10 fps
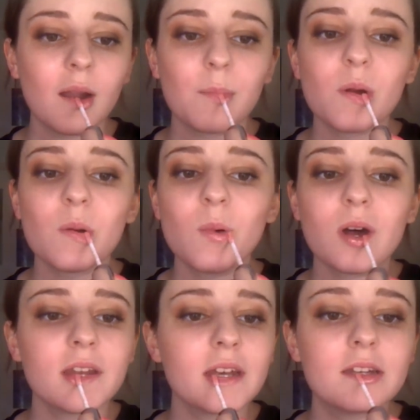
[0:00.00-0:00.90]
number
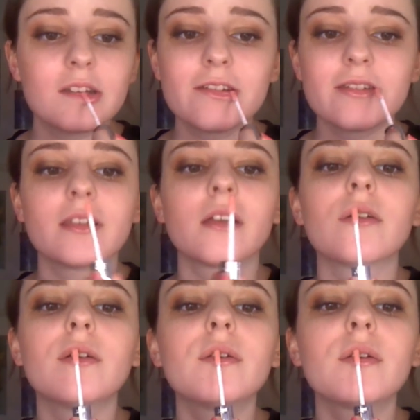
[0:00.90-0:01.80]

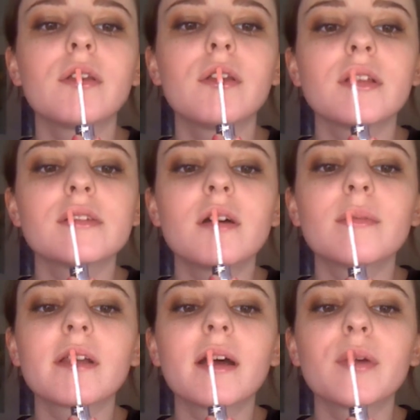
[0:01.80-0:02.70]
120
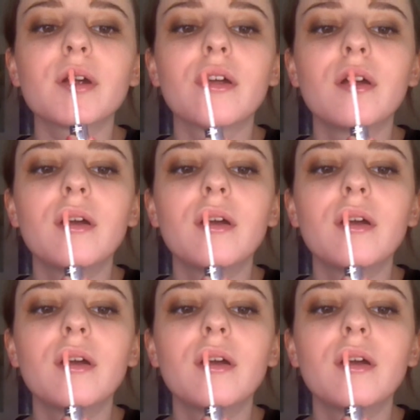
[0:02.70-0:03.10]
Non-Stop Glamour.